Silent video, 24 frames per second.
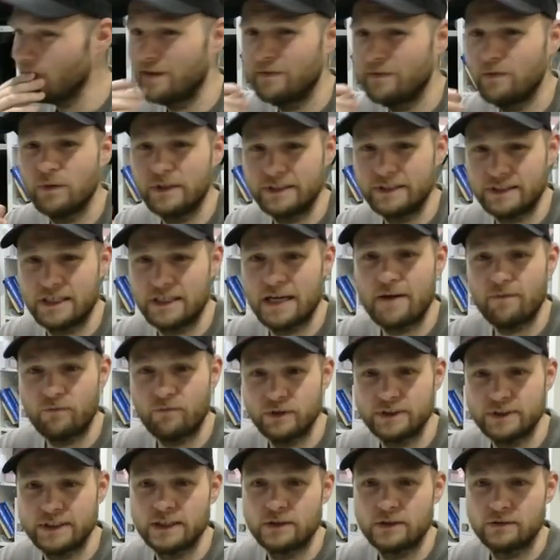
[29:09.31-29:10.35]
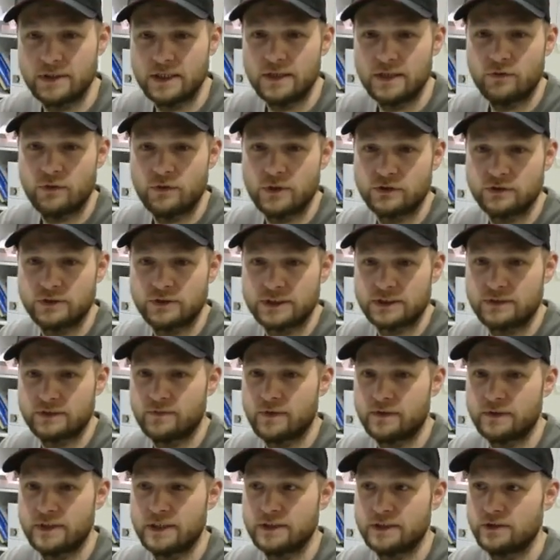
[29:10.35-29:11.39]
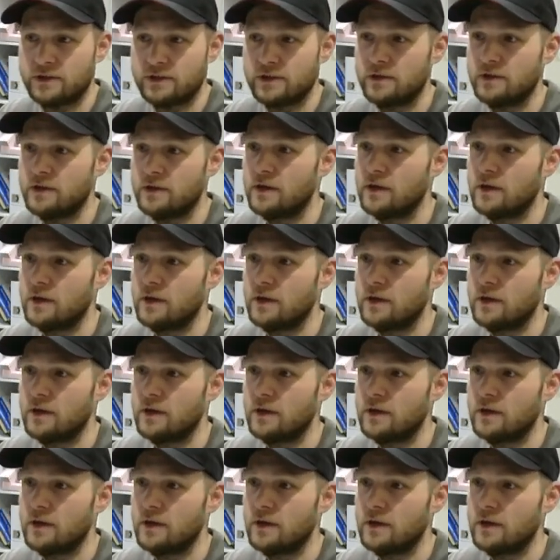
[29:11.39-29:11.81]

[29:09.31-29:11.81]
you were listing every single day, 365 days a year,